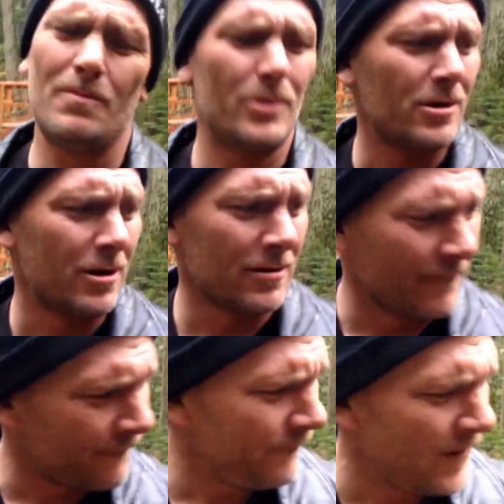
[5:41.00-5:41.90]
put it on the
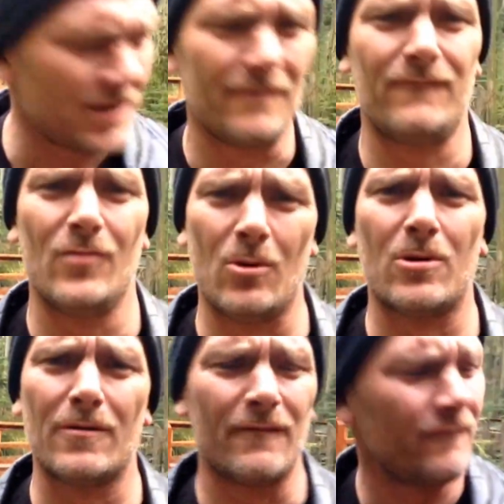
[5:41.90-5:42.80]
fucking floor
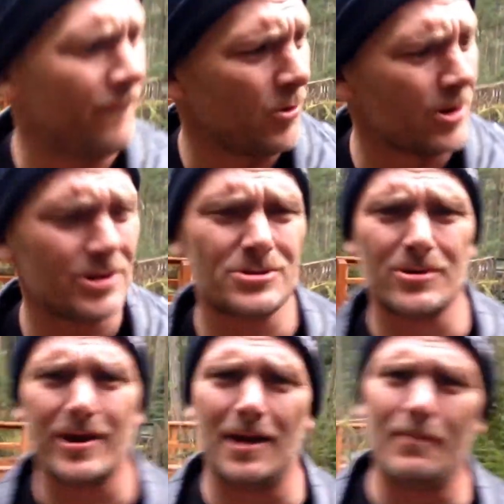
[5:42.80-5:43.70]
of the forest,
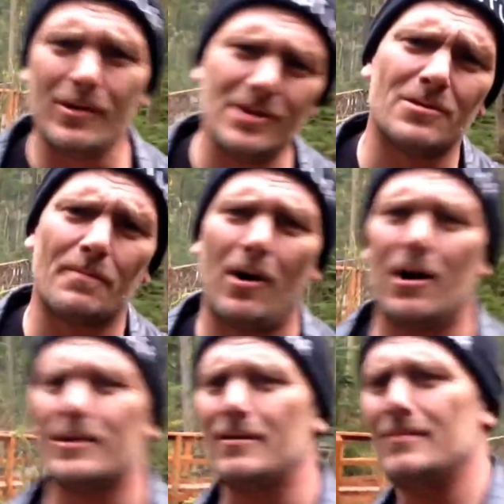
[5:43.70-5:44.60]
okay? Put it in your pocket.